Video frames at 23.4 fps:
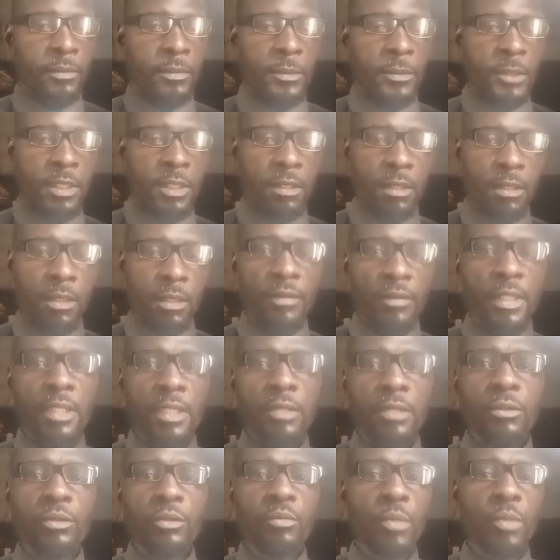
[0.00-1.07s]
A very good
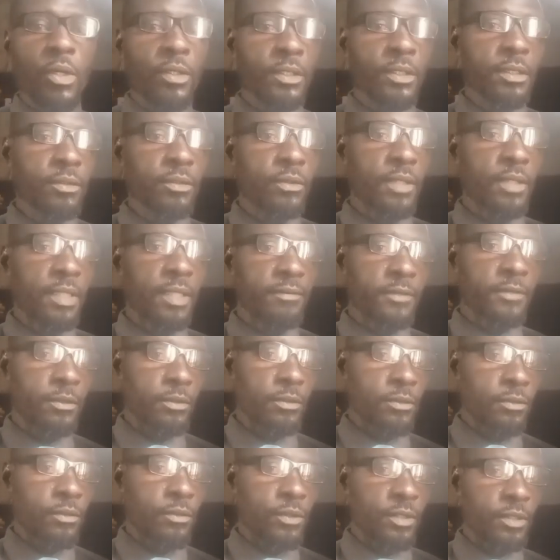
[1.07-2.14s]
morning, good afternoon, good
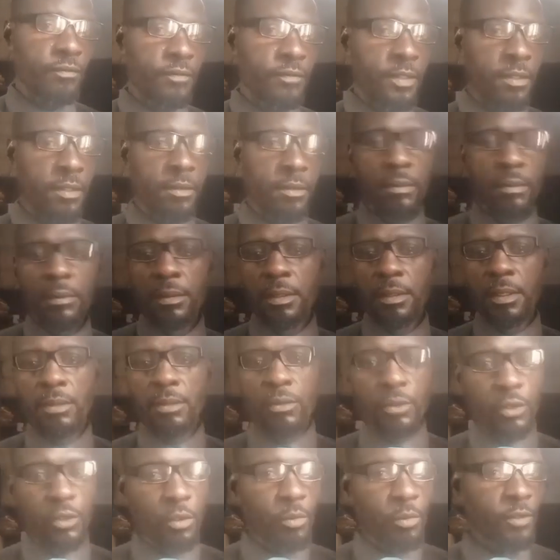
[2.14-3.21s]
evening, and to some
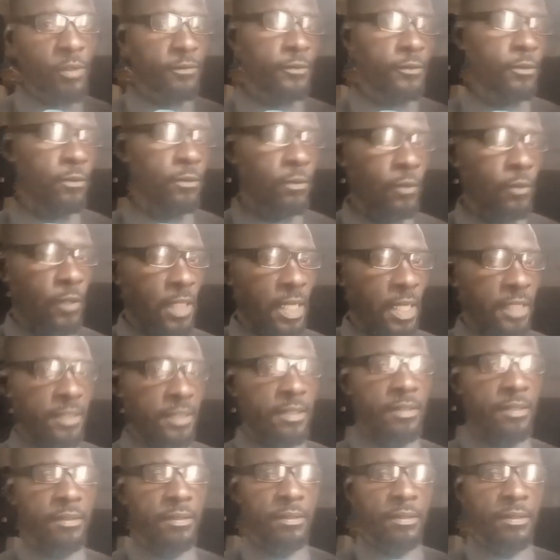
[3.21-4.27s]
of you, good night.
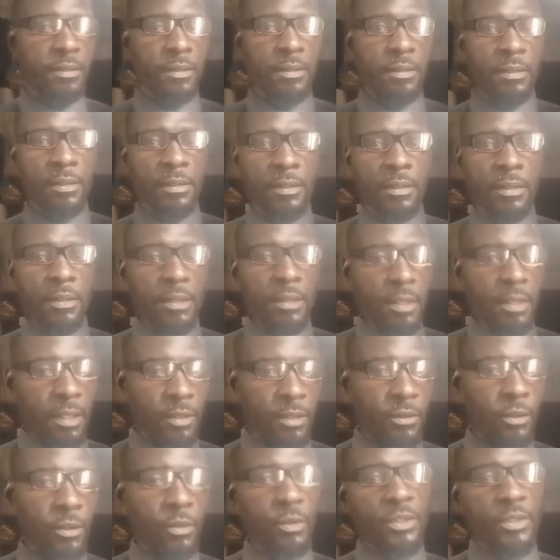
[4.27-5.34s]
As
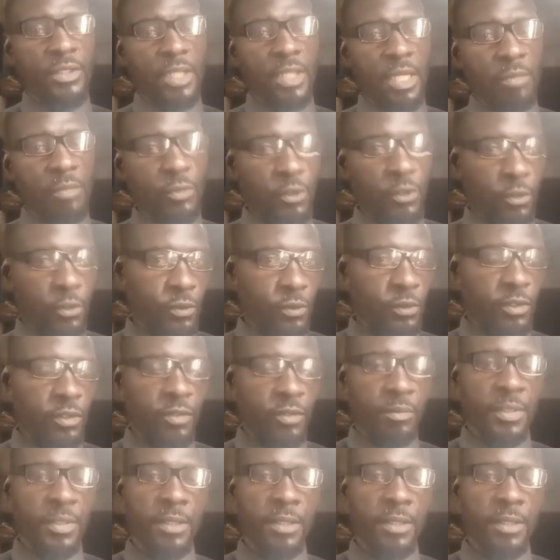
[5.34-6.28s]
always, I am George ONYIBE.